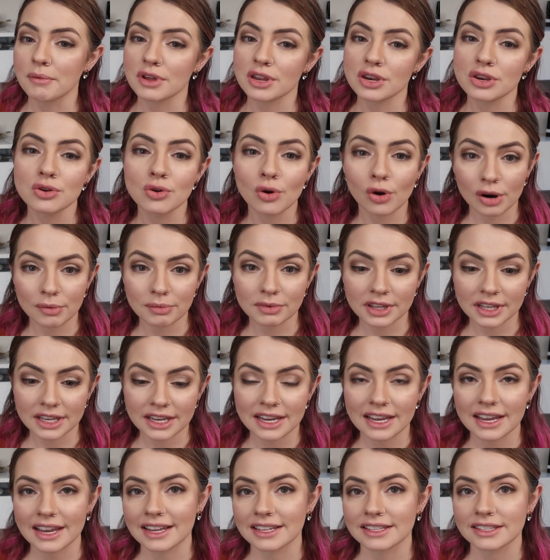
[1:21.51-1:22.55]

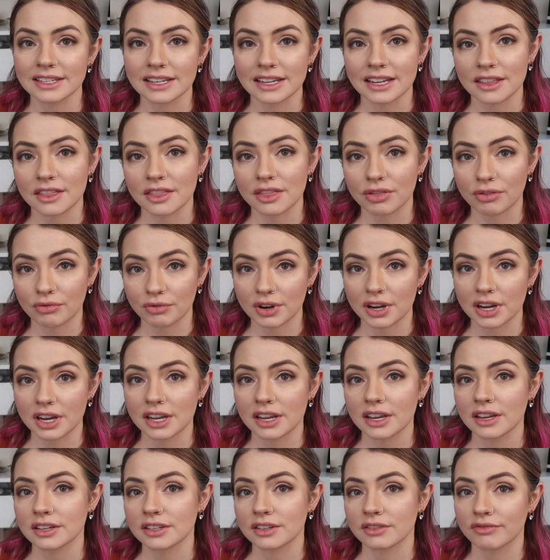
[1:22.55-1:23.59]
Normally it's
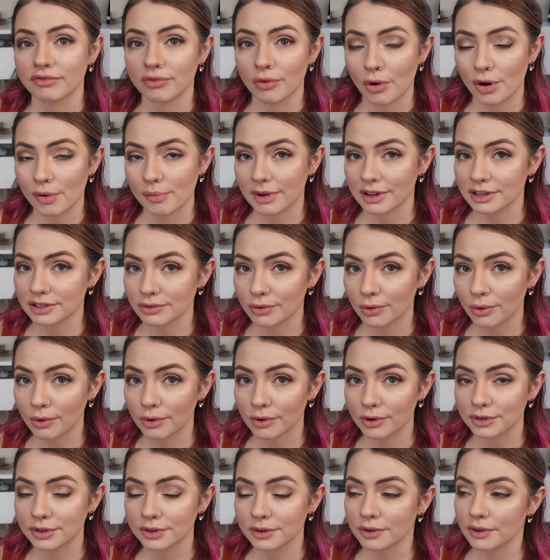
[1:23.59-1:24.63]
3 to 4 months
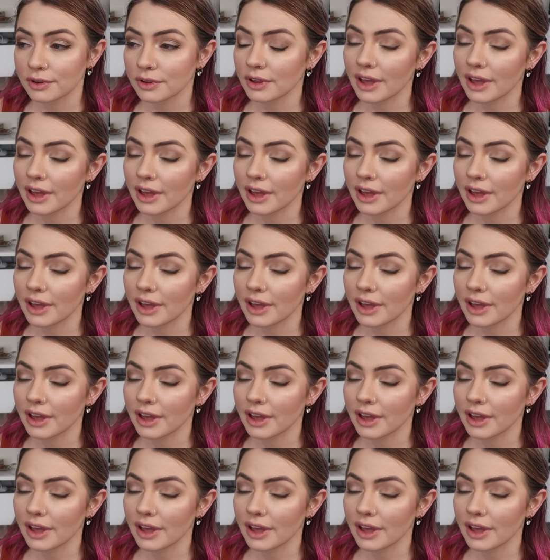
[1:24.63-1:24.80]
old,